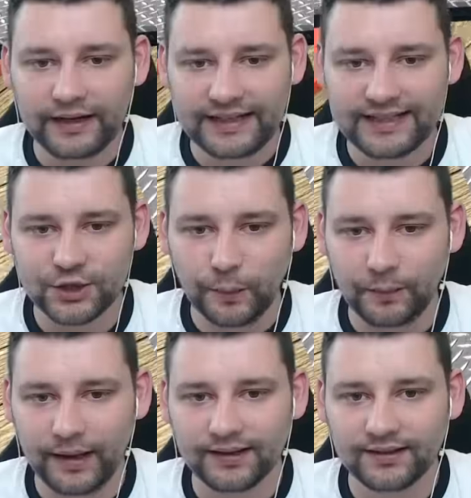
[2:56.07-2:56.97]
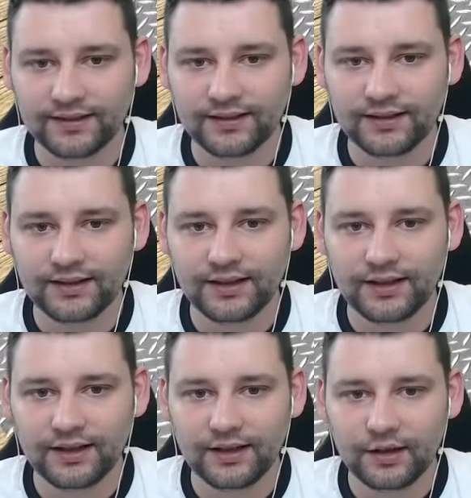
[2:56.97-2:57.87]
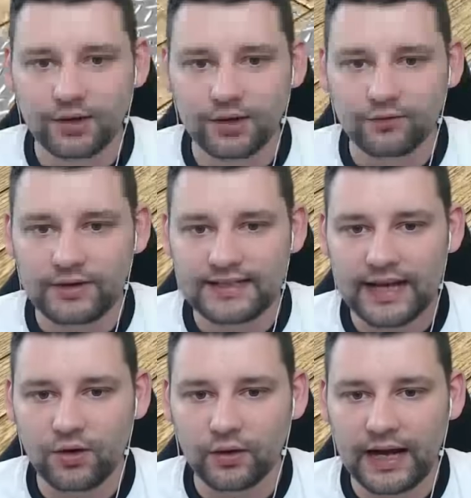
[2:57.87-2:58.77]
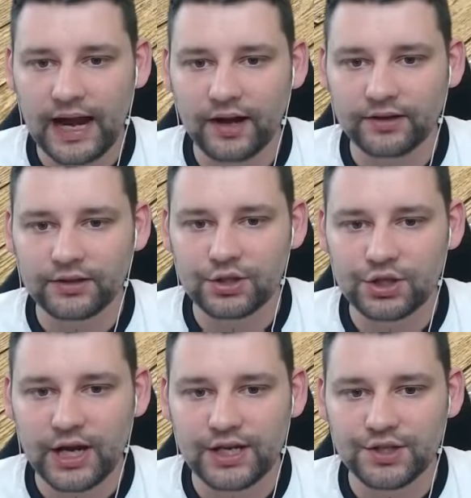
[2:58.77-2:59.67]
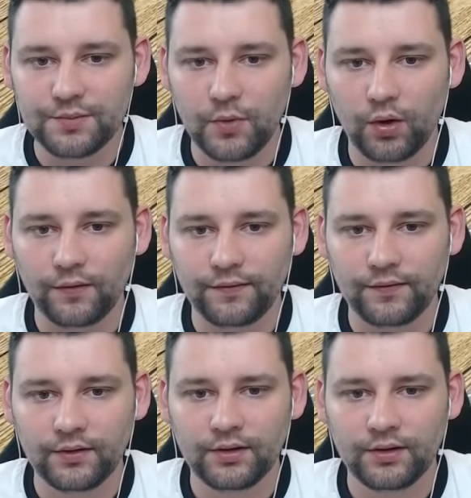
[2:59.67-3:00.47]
freaking Superman. Reset your character to change morph.